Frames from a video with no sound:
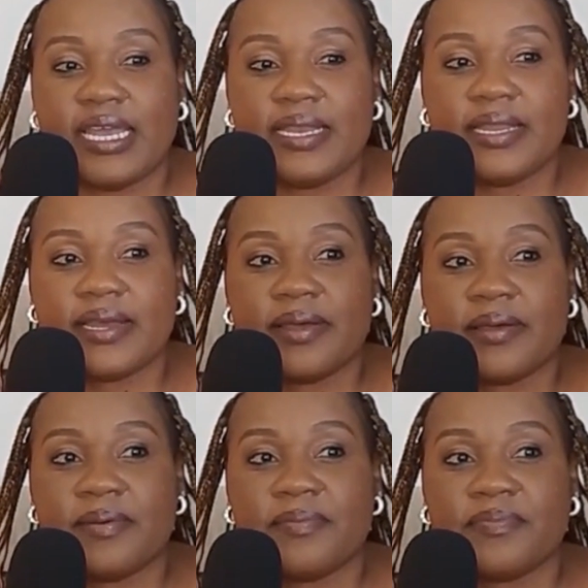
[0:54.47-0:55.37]
And
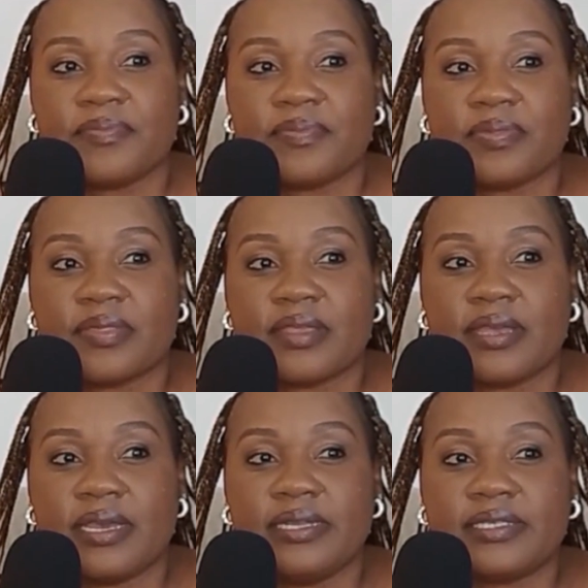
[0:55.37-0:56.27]
um,
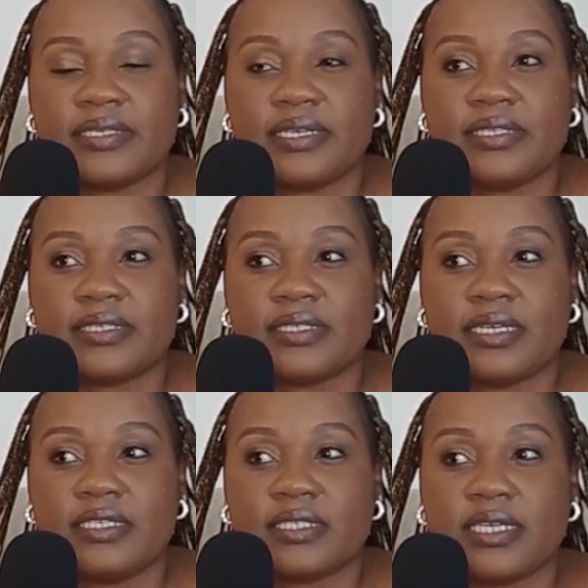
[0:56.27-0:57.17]
it's, it's,
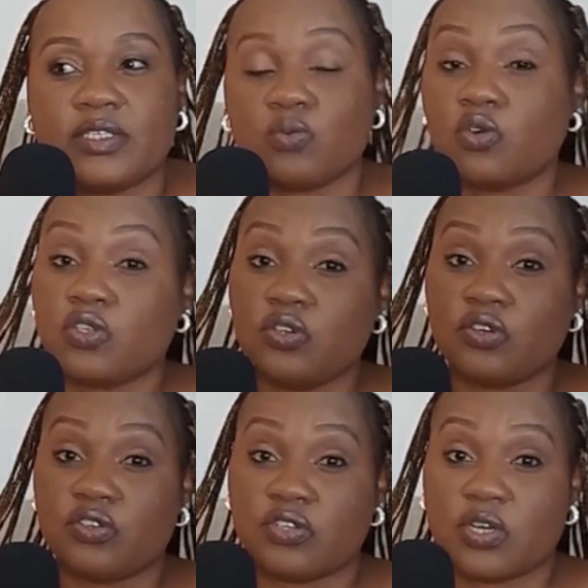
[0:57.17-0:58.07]
it's, it's what
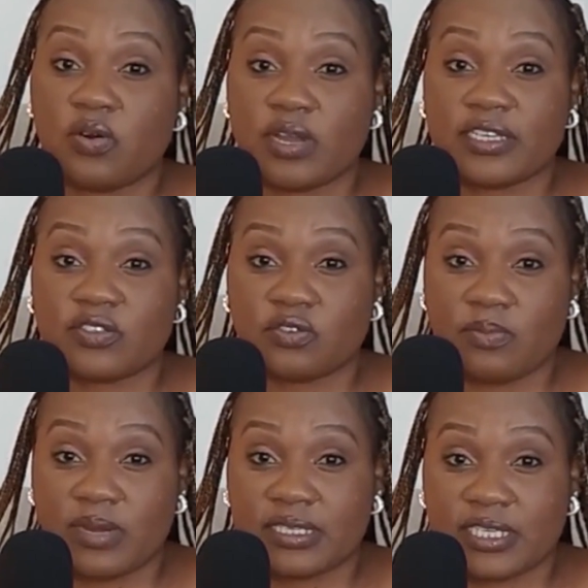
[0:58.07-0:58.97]
God requires
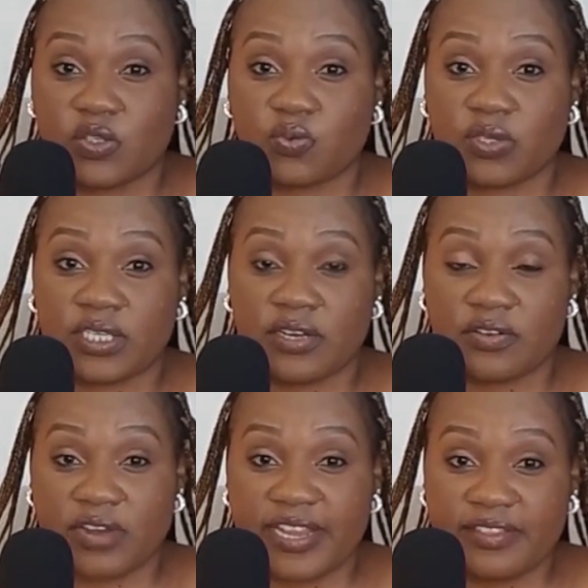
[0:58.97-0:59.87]
from us, that we
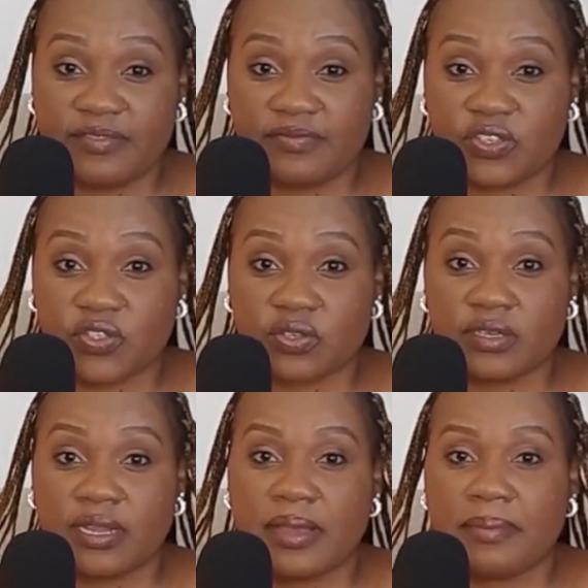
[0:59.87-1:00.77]
write the
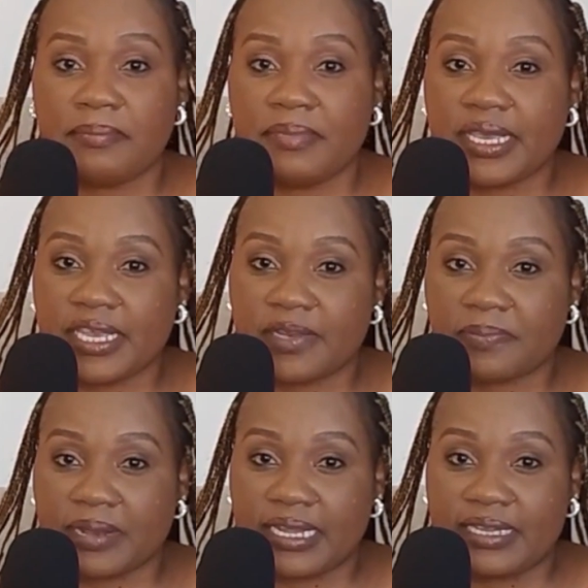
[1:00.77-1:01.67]
vision, make
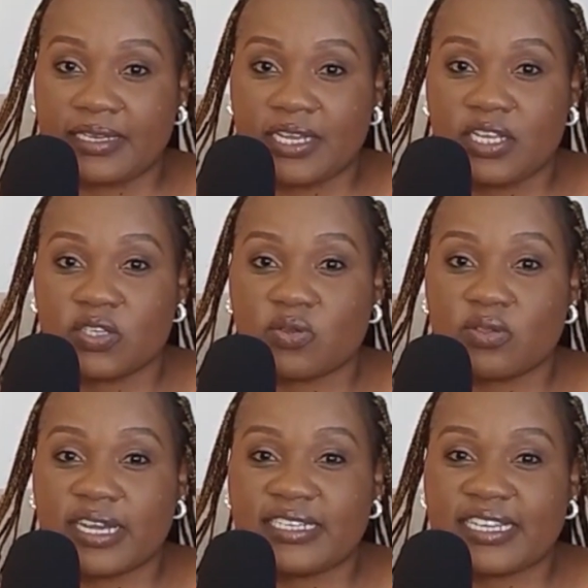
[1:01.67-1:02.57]
it plain,
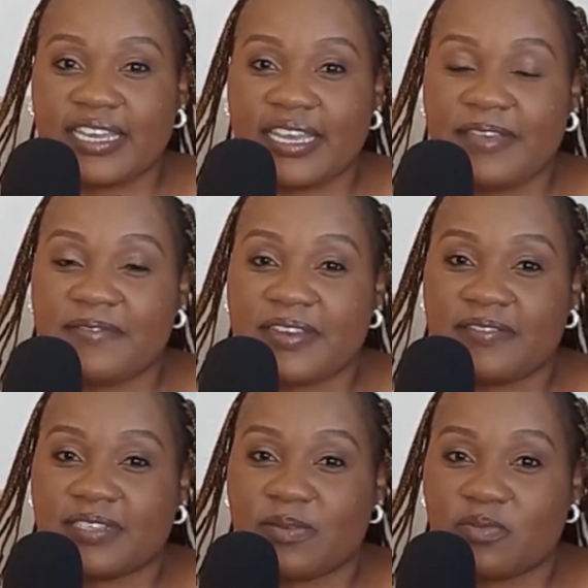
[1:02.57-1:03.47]
so that
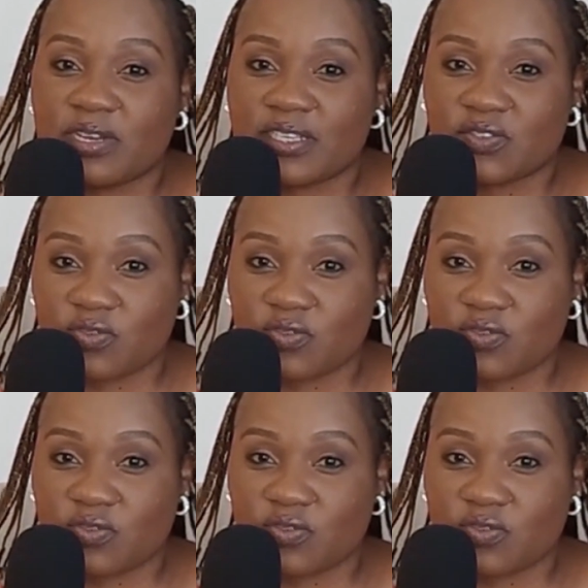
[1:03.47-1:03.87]
even if someone